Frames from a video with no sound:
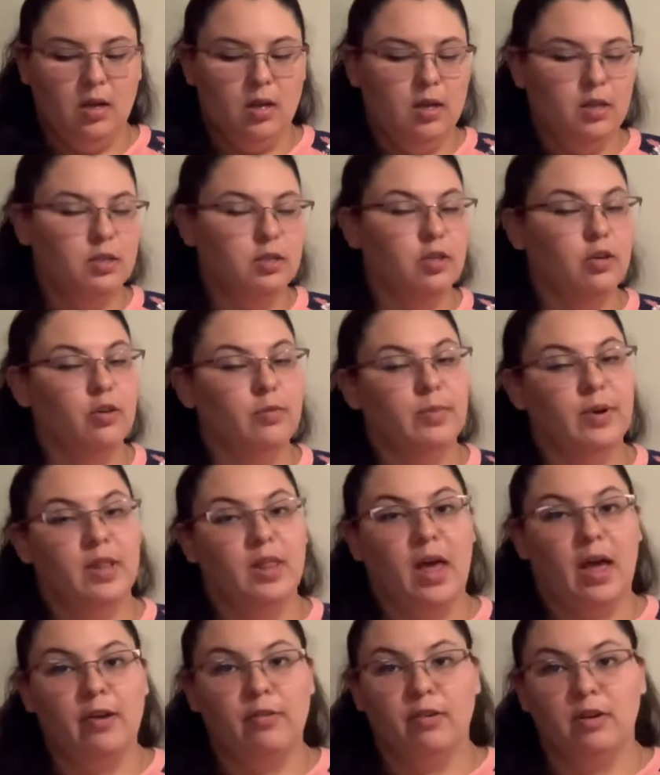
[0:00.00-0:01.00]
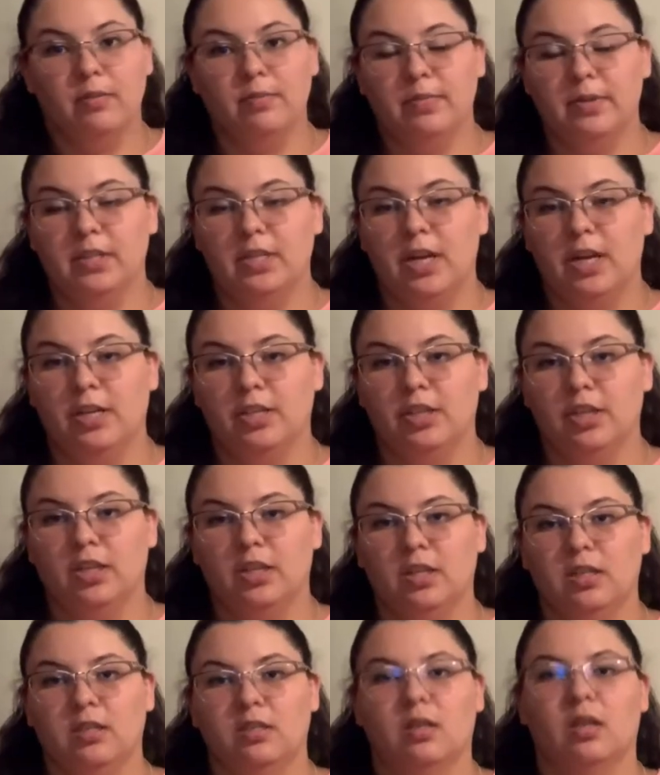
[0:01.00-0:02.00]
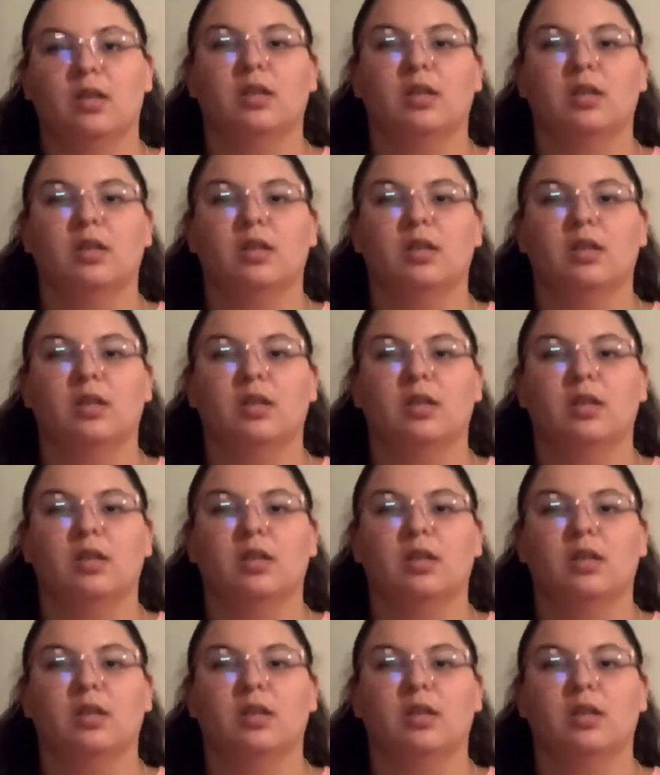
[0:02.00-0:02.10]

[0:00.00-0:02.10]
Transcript: So bilateral amputation is going